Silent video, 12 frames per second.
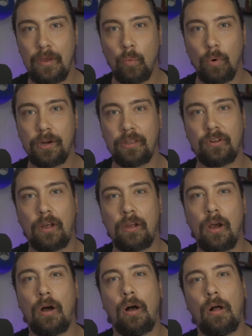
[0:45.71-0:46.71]
We're going to talk
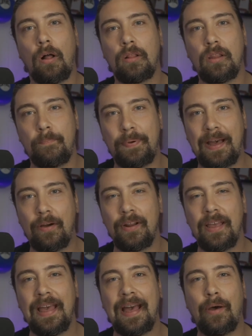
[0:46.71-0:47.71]
all about
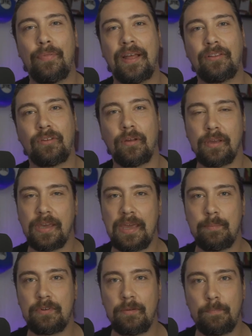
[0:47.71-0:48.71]
how that song
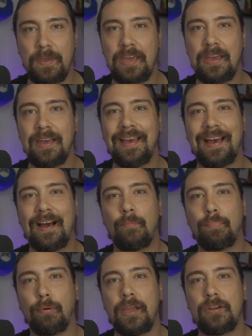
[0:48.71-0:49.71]
came to be, how
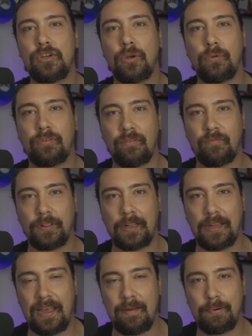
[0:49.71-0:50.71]
Bray chose it from the
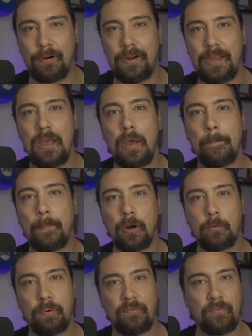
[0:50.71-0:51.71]
library,
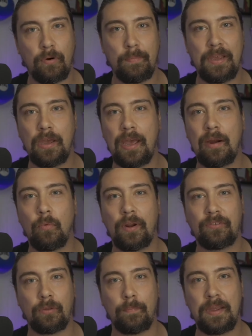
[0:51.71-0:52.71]
Mark performing at
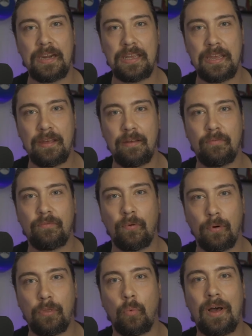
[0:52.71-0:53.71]
Wrestlemania
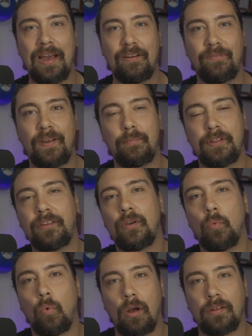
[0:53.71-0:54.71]
for the Wyatt family as they
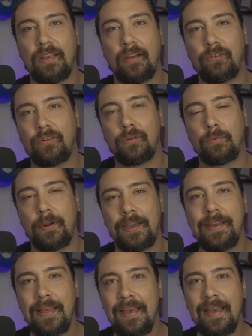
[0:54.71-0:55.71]
walk down to the
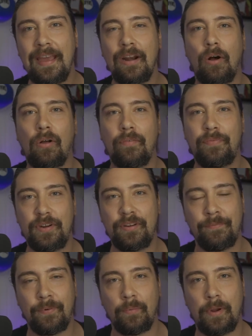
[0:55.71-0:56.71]
ring, and all of the
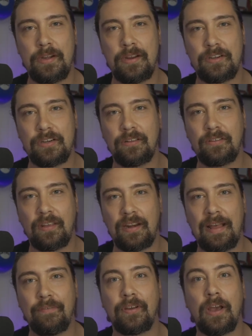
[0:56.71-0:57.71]
different renditions that
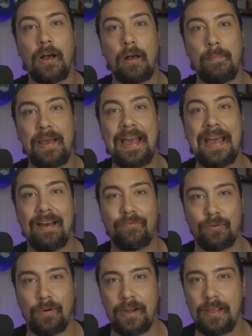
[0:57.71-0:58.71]
have come
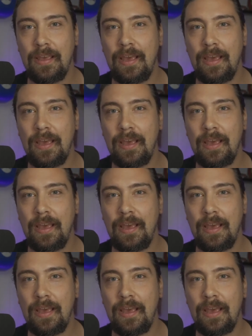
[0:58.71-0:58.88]
after it.